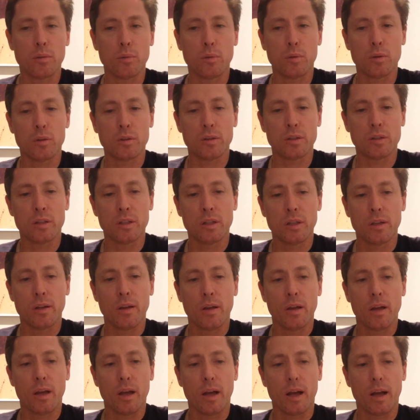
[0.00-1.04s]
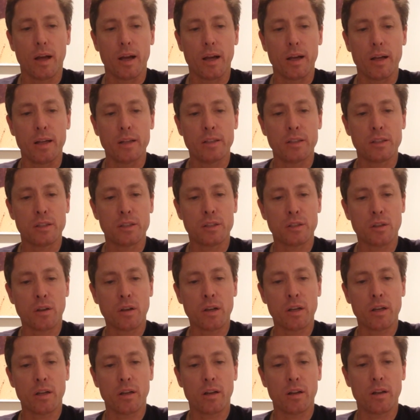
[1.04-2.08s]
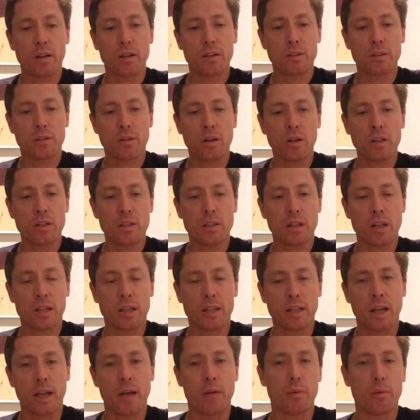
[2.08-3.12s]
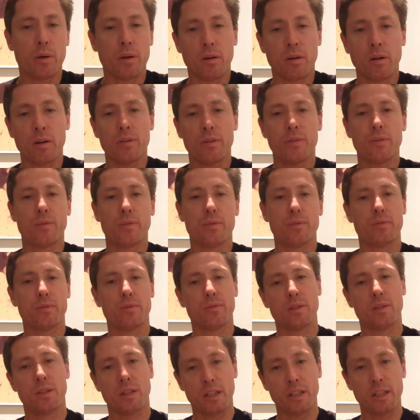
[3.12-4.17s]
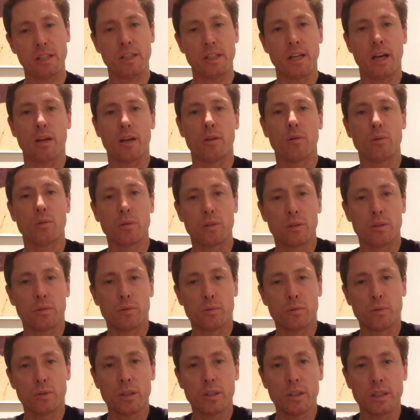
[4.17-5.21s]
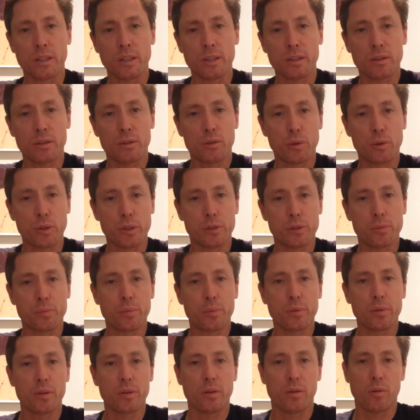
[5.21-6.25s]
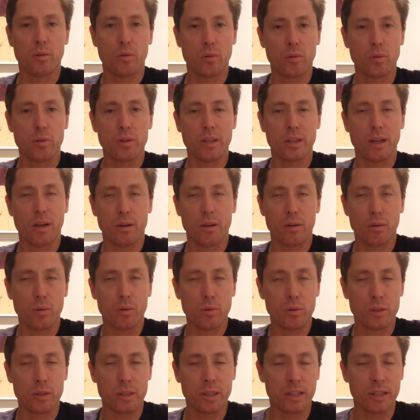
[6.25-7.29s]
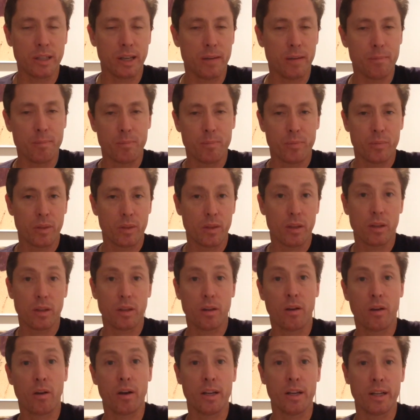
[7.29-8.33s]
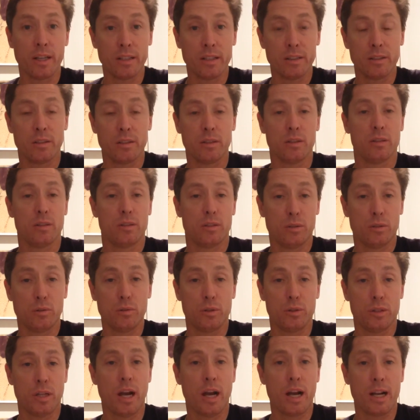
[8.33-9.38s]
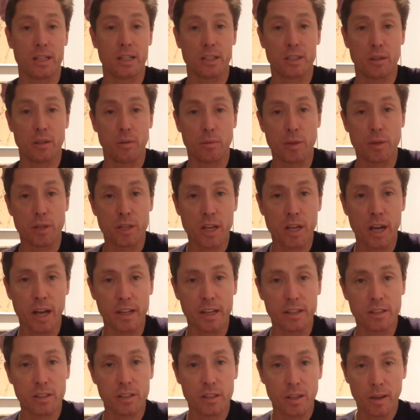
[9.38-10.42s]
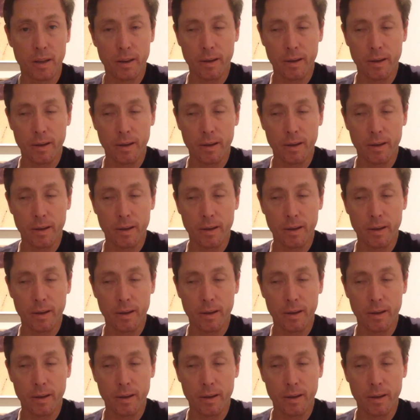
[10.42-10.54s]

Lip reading: was, it's a sites like that where I've cleaned out all the really crisp, or all the high-end good targets that we chase.